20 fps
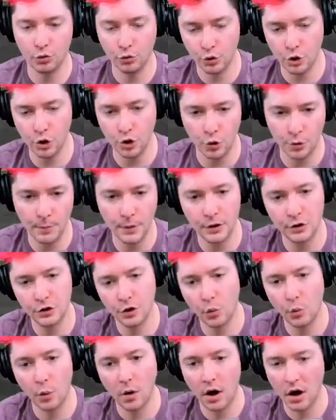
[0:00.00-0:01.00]
room
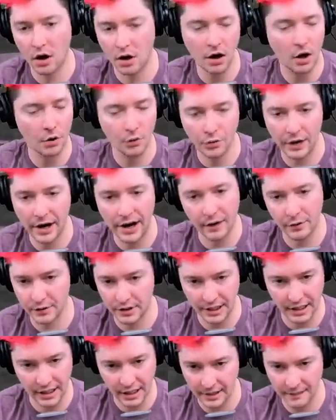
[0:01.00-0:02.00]
to walk
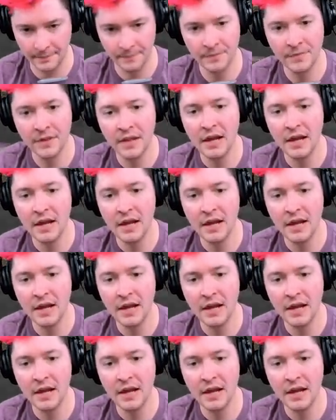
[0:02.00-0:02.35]
around in.